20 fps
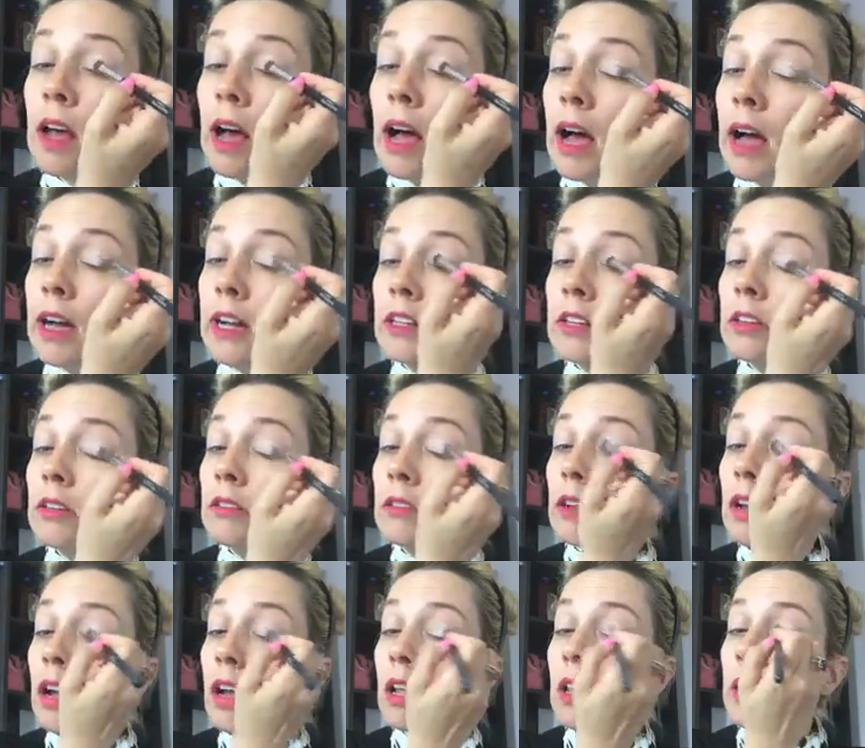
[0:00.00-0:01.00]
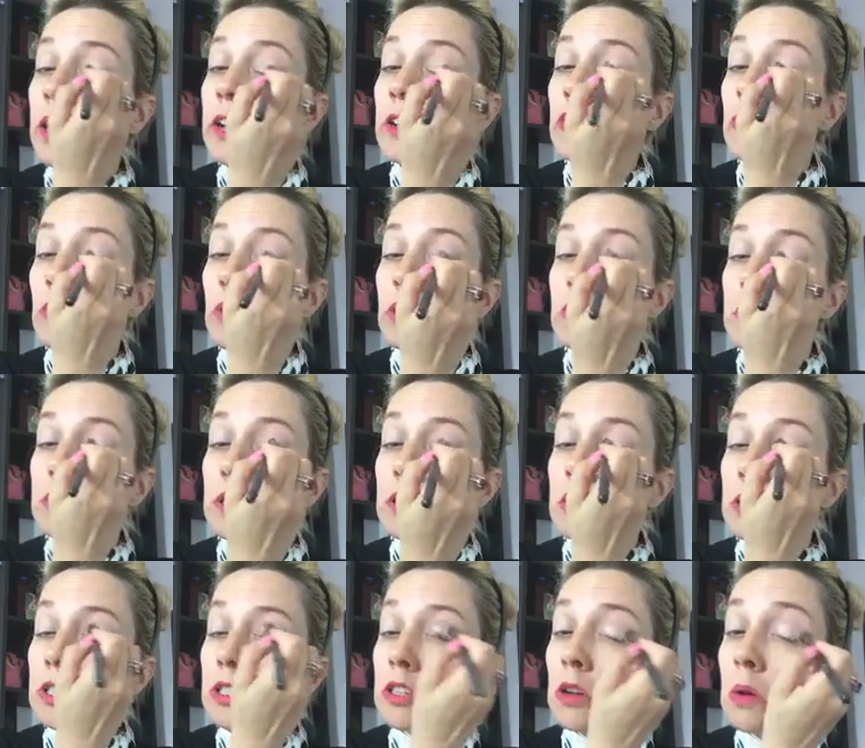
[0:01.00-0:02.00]
I do not like shorts. I
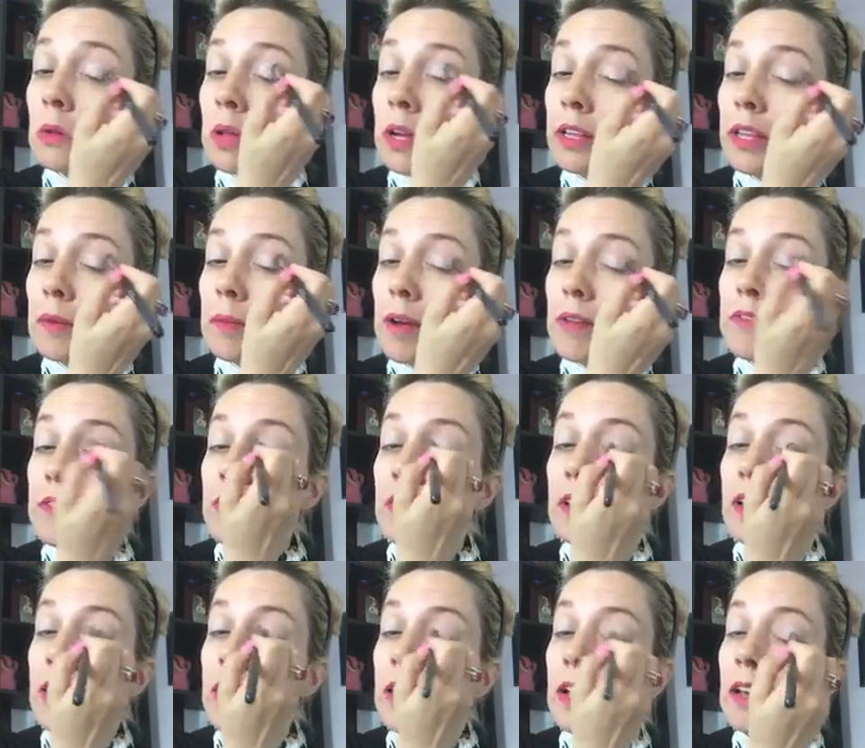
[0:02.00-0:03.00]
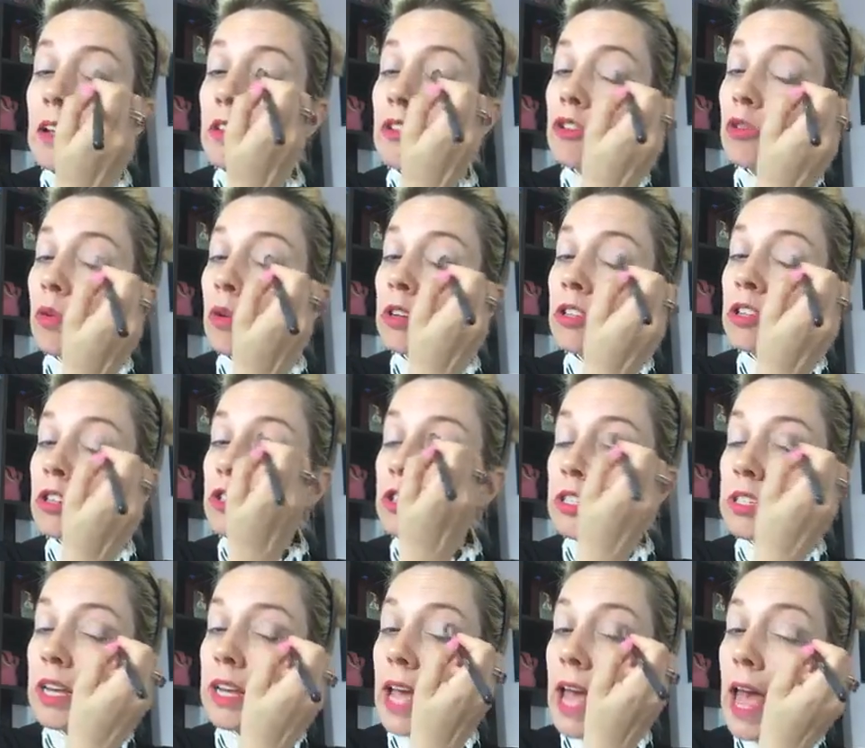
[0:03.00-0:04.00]
just don't like them. I feel like shorts are
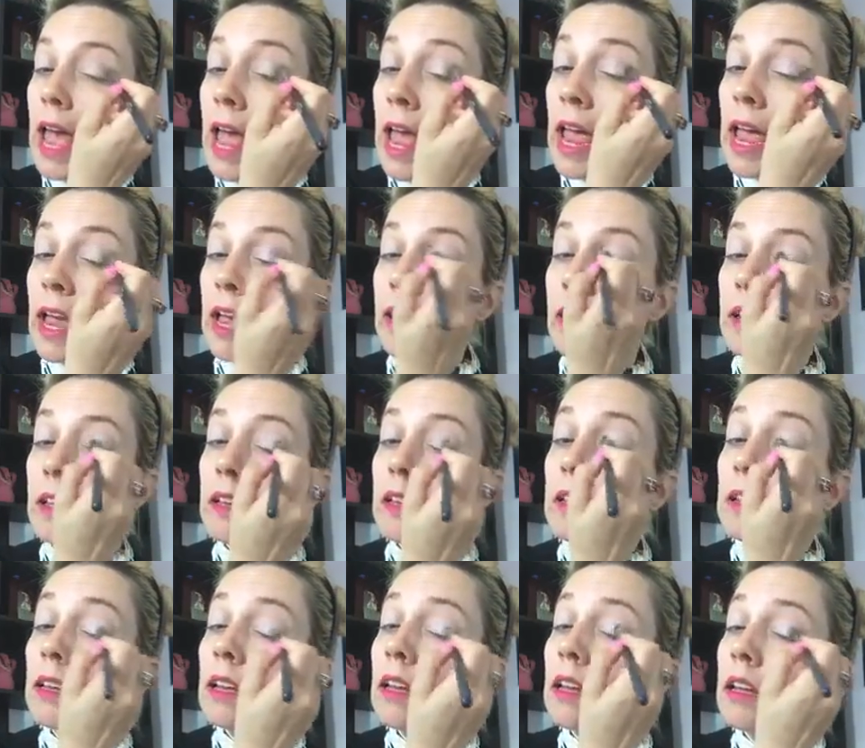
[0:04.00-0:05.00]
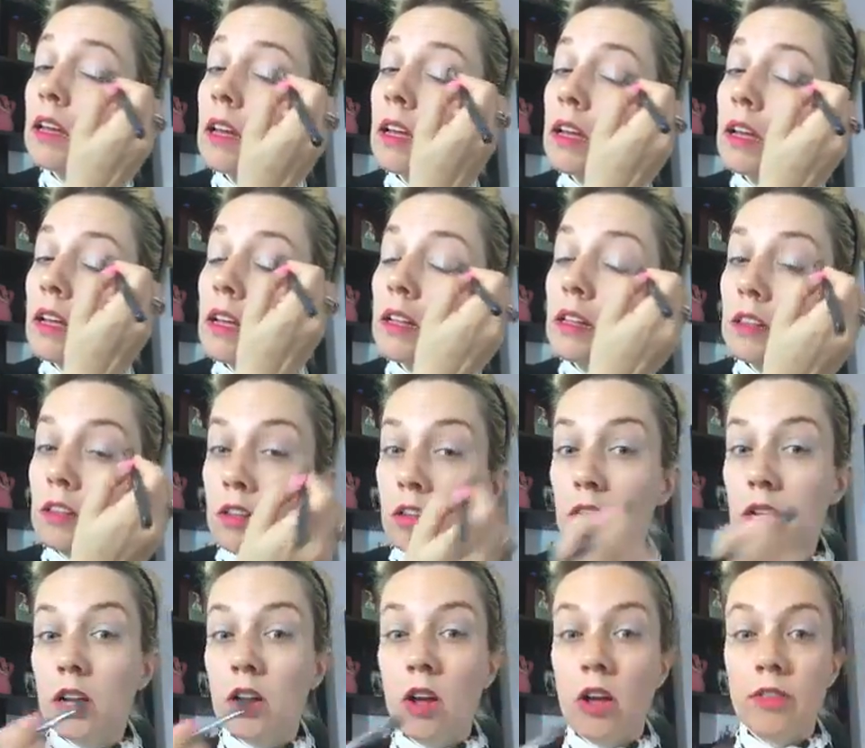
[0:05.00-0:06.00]
just like, hey,
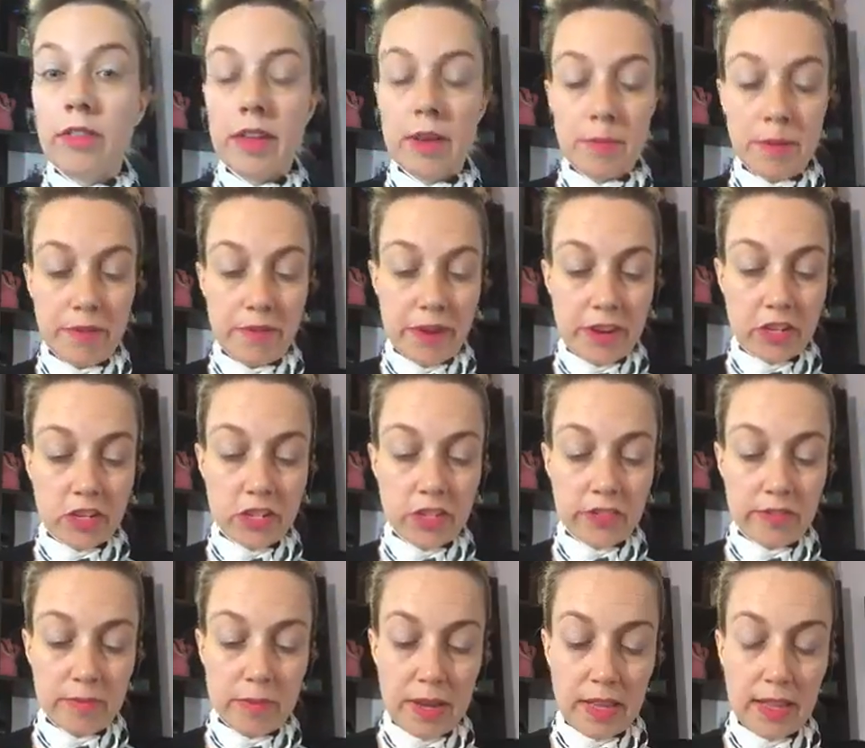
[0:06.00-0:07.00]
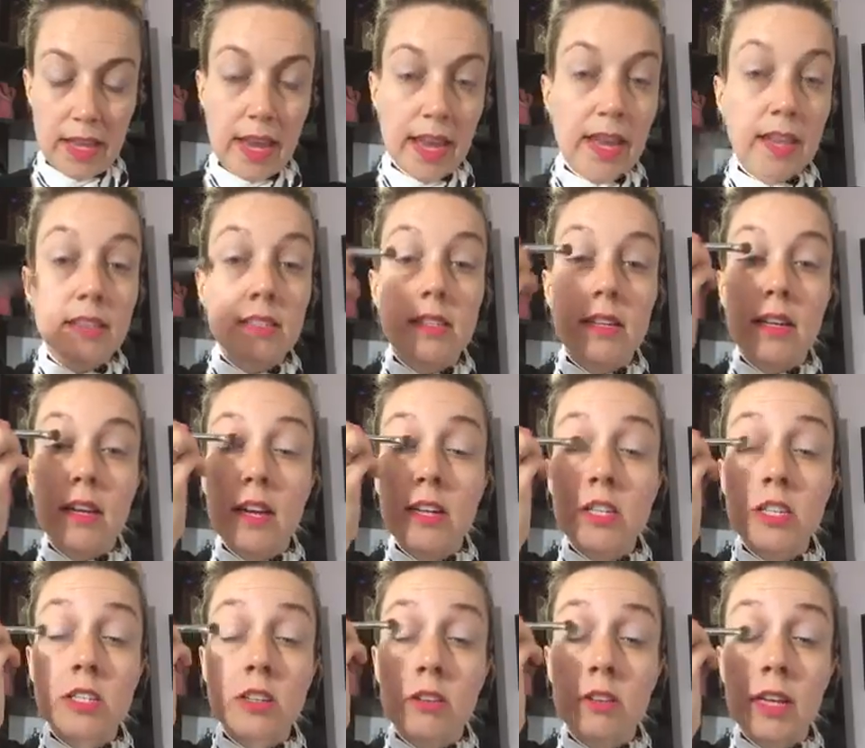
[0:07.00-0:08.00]
look at all the imperfections of my legs, and I
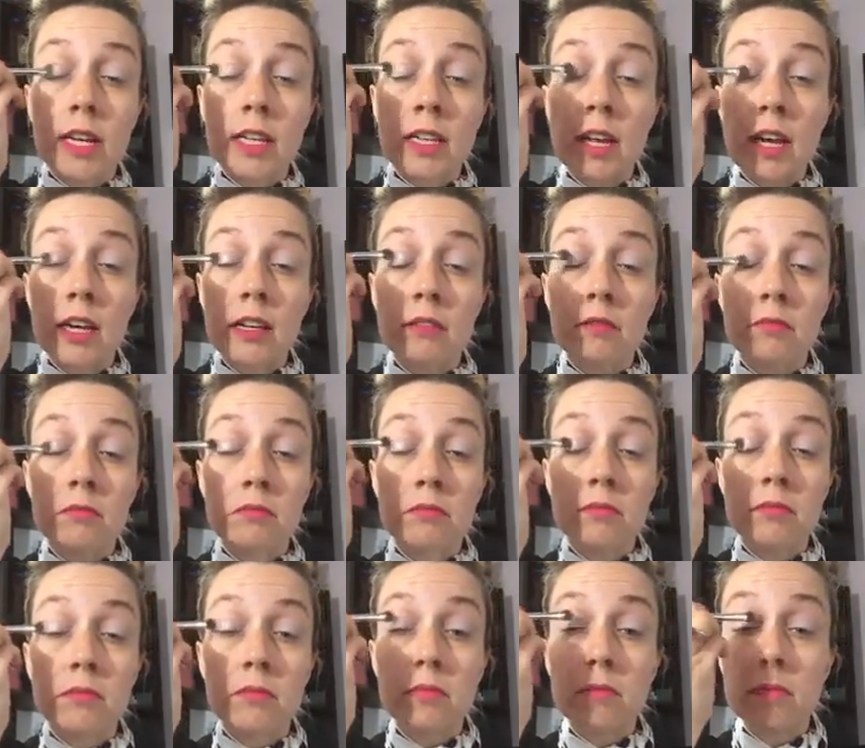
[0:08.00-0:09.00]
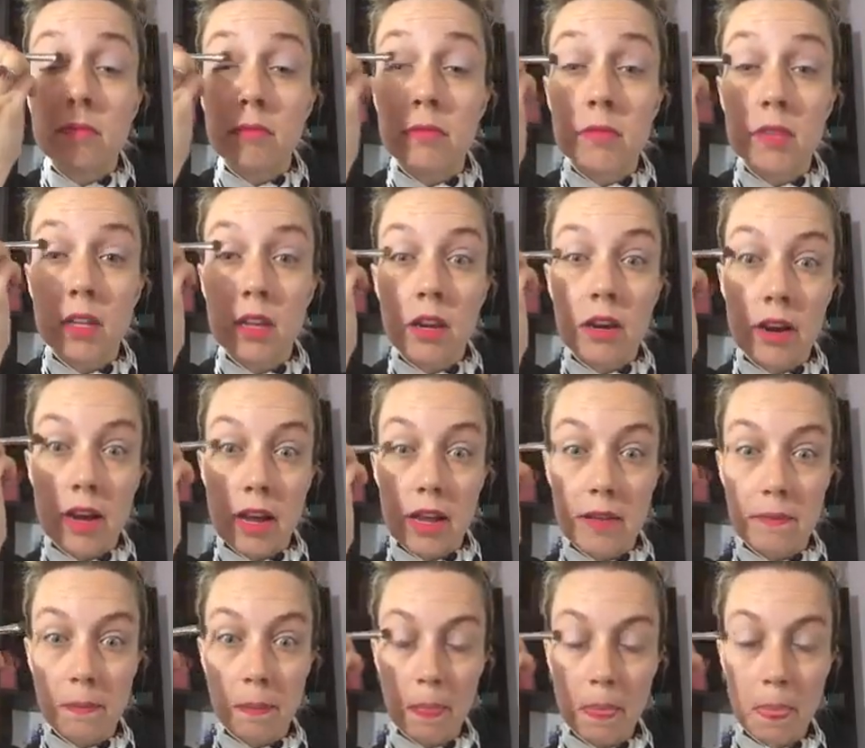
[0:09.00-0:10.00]
just don't like that. All right.